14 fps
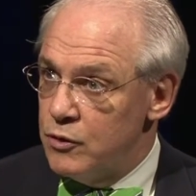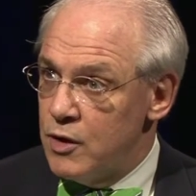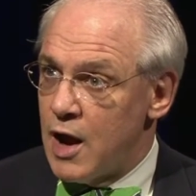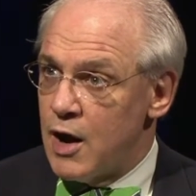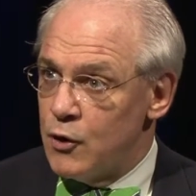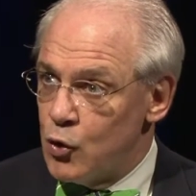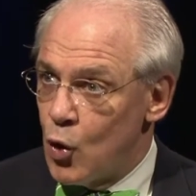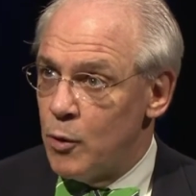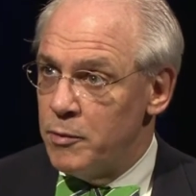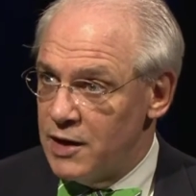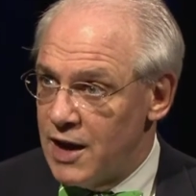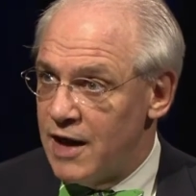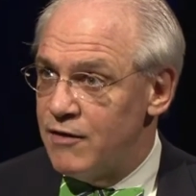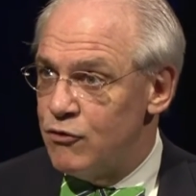our normal
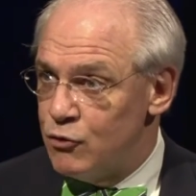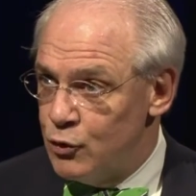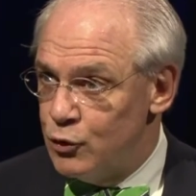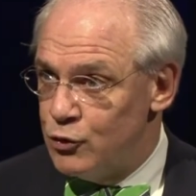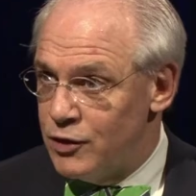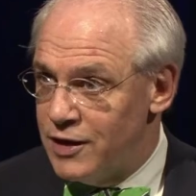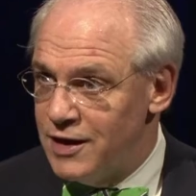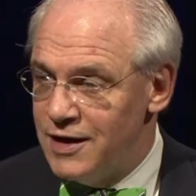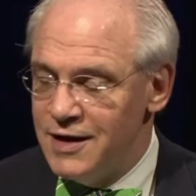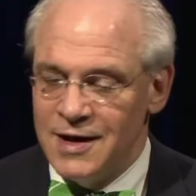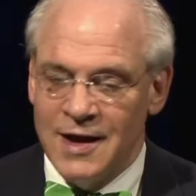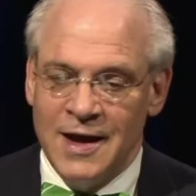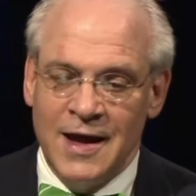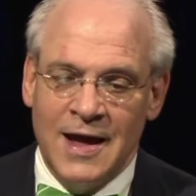life routine,